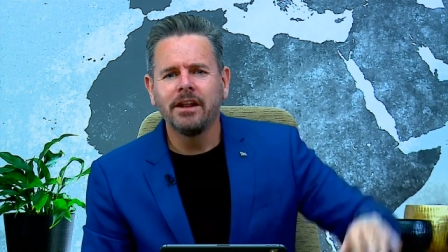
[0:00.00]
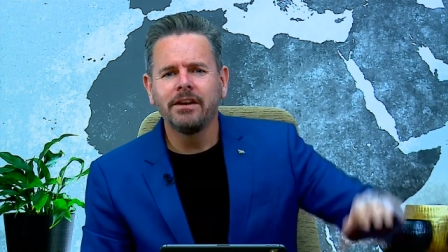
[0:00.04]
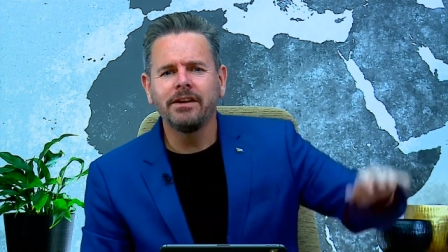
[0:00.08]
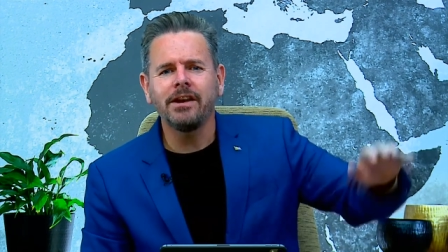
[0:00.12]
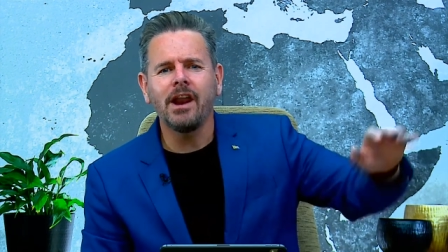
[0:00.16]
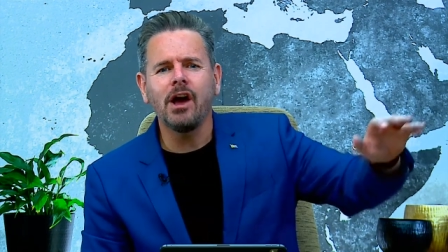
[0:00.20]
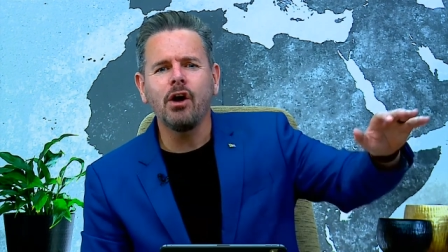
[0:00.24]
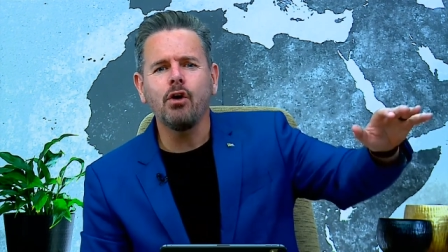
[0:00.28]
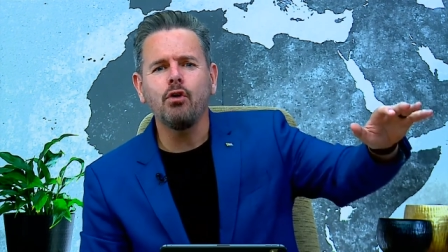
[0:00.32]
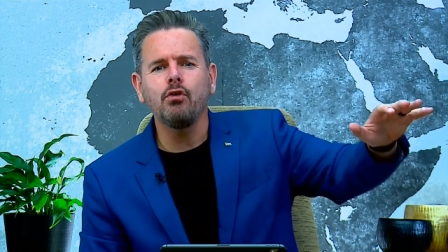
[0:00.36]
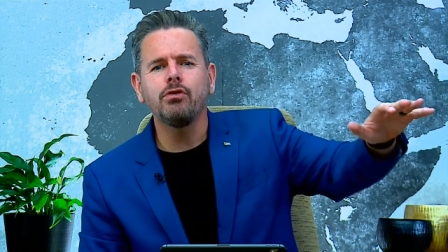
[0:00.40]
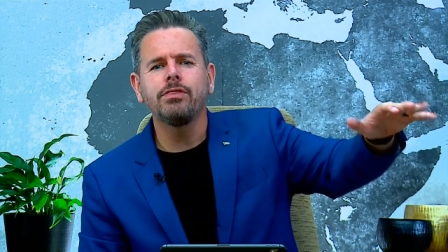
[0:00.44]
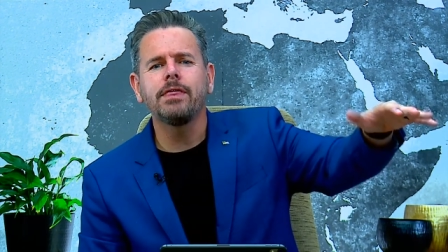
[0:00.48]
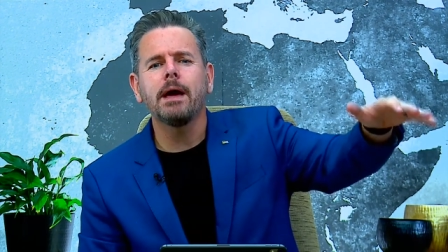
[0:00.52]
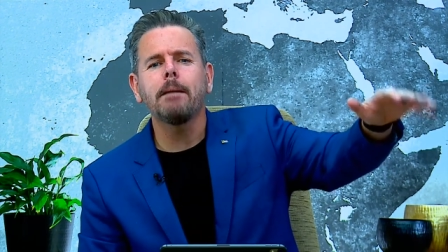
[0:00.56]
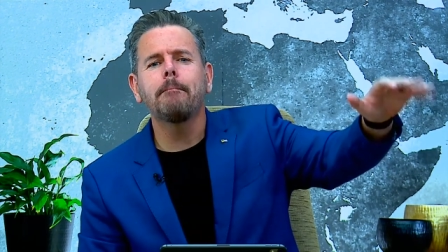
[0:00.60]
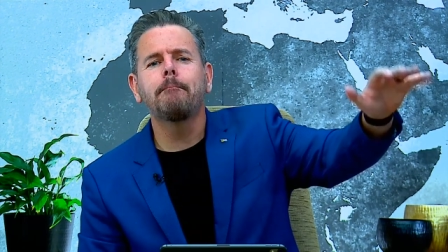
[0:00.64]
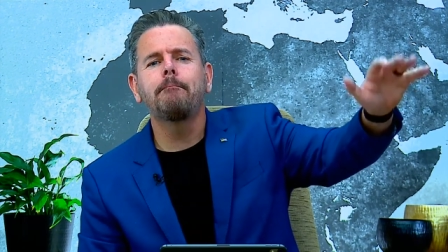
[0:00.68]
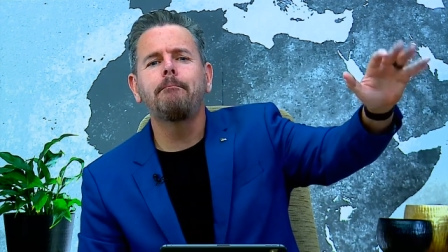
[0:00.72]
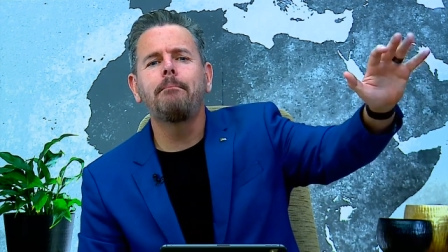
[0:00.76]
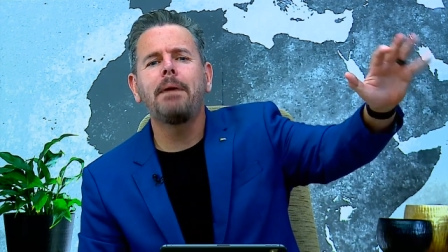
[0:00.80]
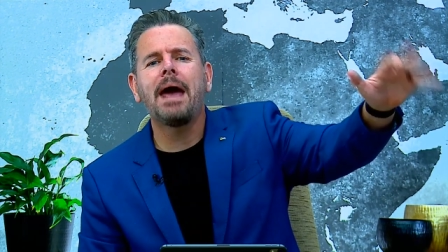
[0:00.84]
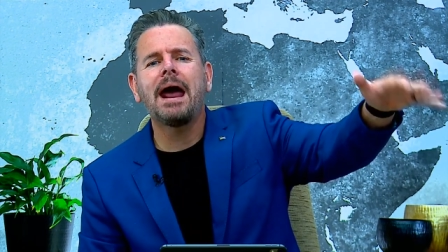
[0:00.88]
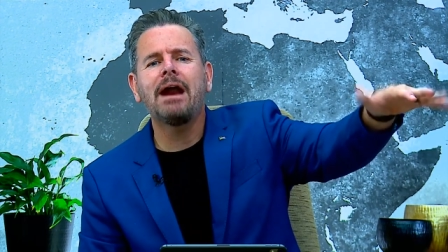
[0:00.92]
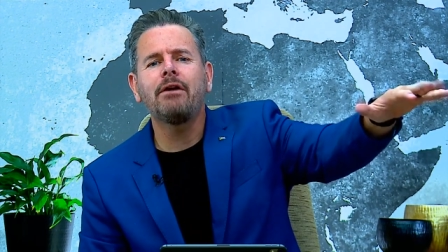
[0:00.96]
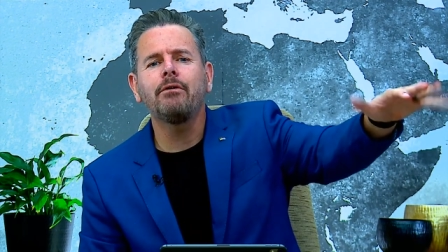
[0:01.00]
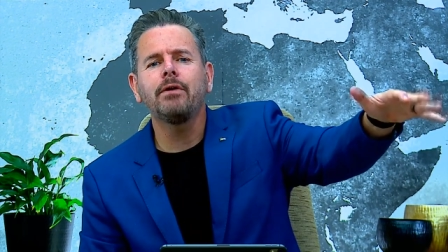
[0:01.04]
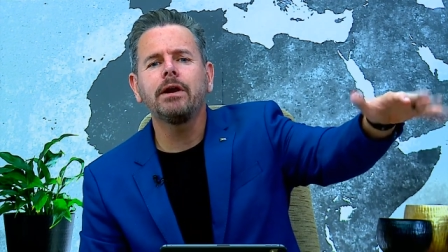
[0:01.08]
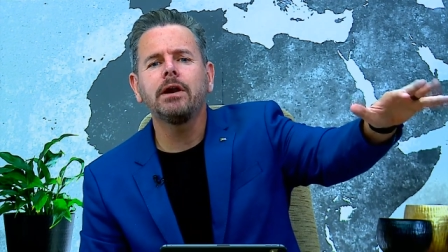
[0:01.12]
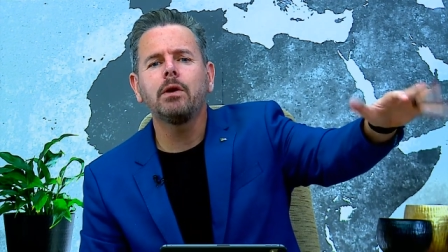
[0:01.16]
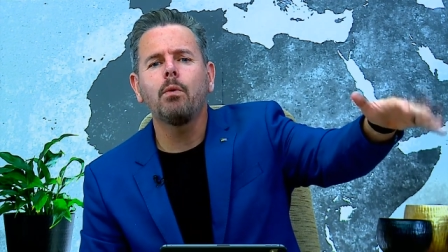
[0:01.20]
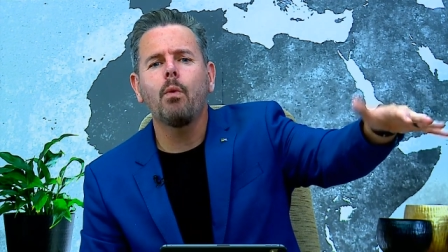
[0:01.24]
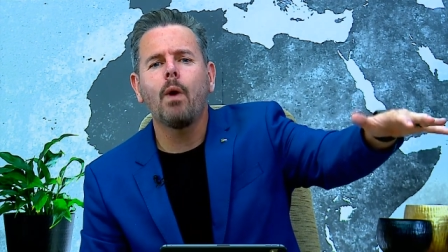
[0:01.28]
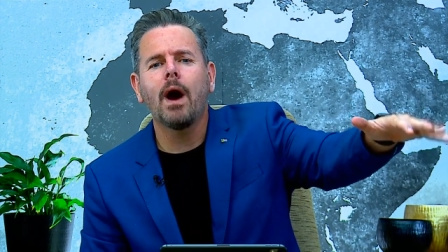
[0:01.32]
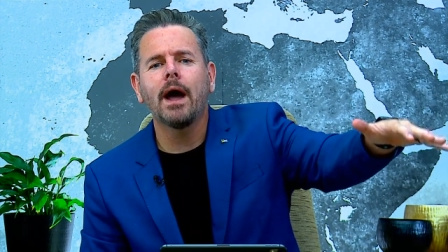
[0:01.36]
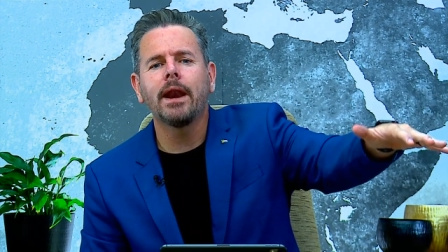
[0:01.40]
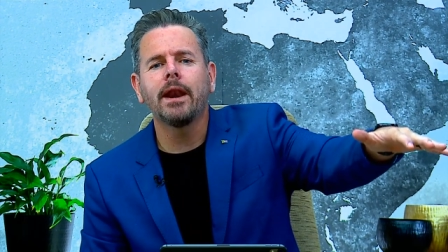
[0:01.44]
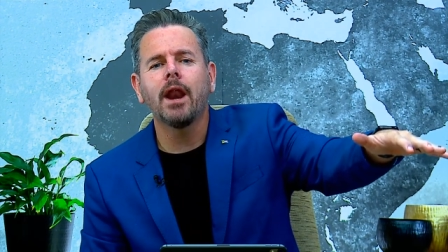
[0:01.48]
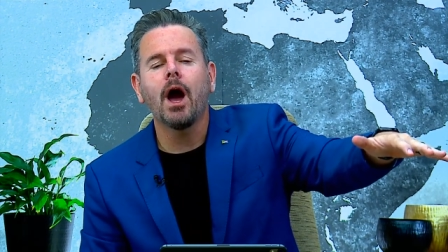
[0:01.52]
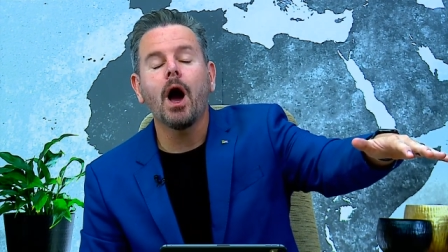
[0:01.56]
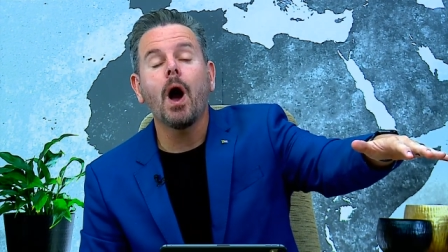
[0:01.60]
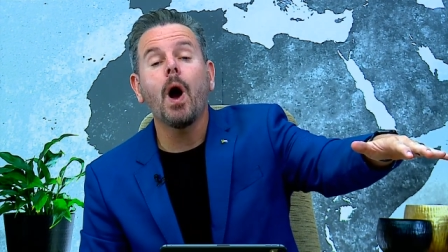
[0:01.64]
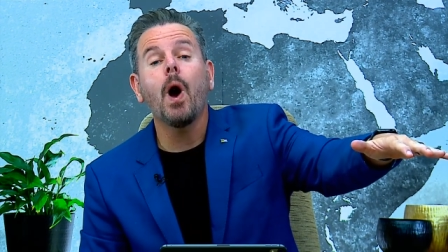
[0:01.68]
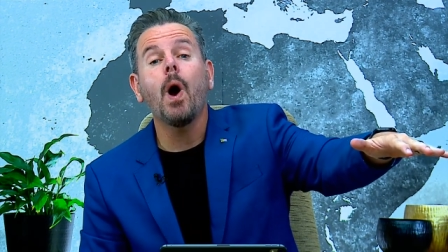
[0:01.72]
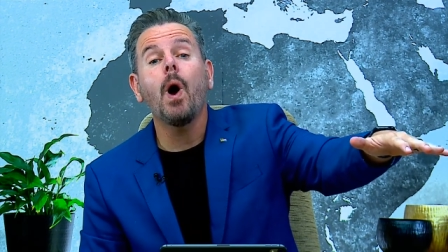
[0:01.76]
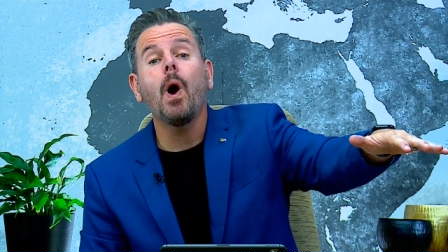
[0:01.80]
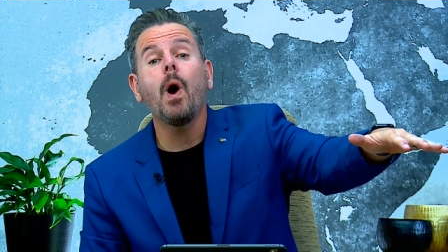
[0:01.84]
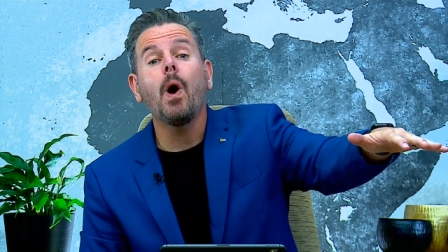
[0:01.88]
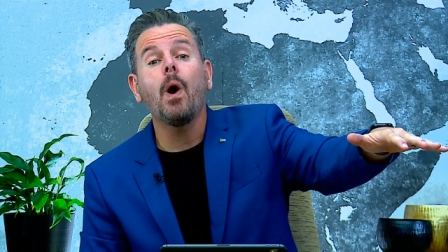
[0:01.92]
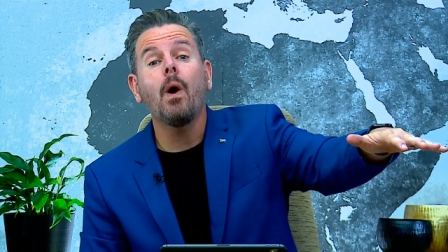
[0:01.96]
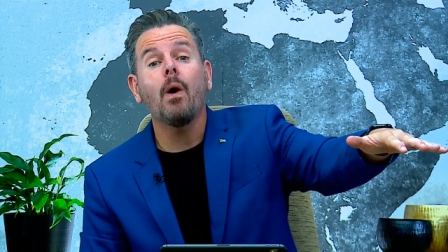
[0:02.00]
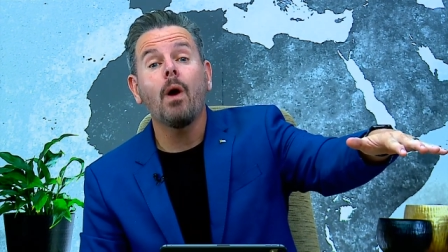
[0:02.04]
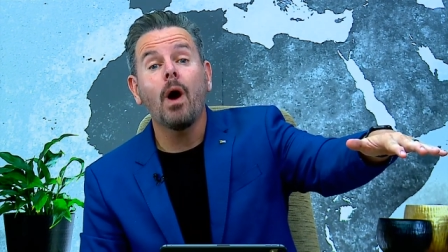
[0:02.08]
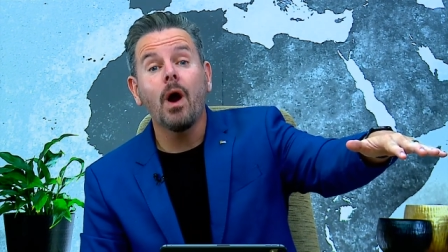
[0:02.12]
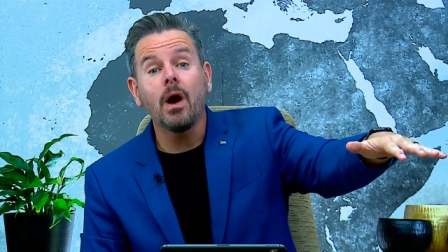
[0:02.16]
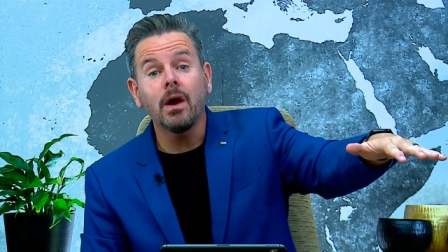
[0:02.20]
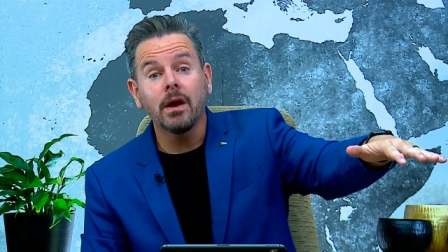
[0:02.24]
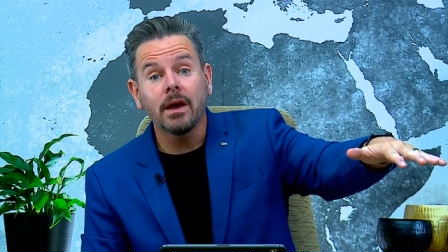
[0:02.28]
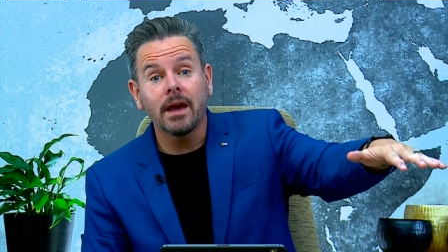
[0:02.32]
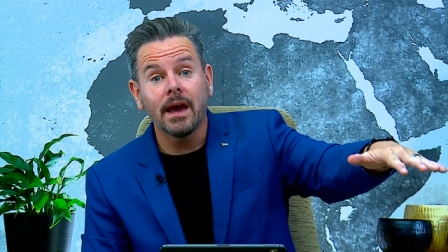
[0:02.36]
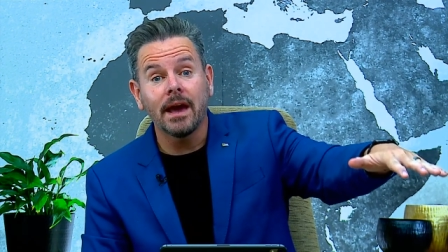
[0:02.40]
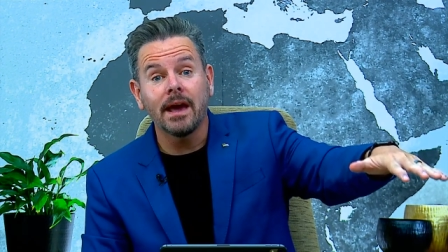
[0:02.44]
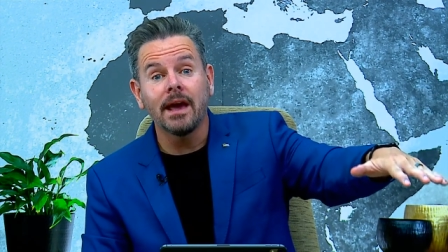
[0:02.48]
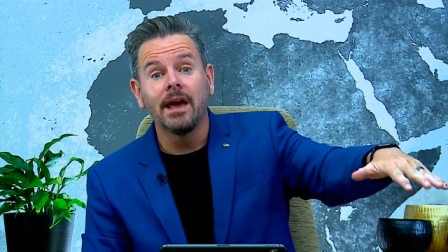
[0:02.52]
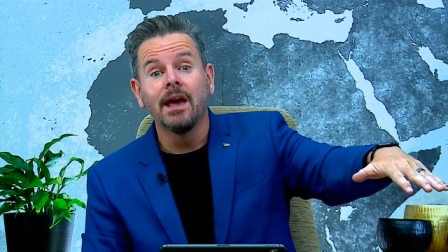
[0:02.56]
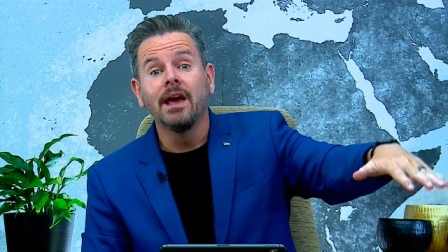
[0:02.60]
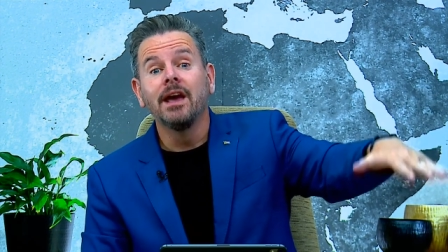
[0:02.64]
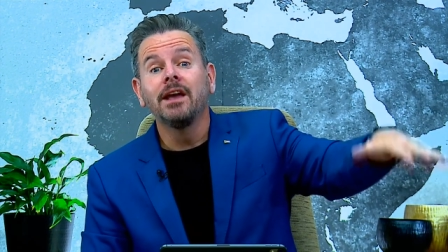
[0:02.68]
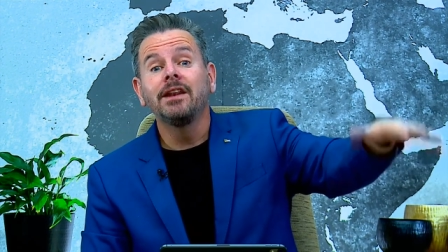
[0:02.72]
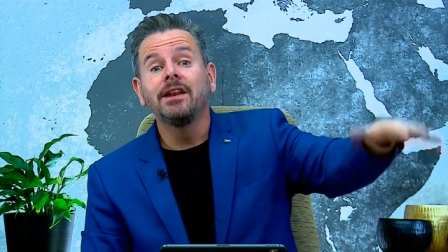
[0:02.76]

No, the barren one. Oh, okay.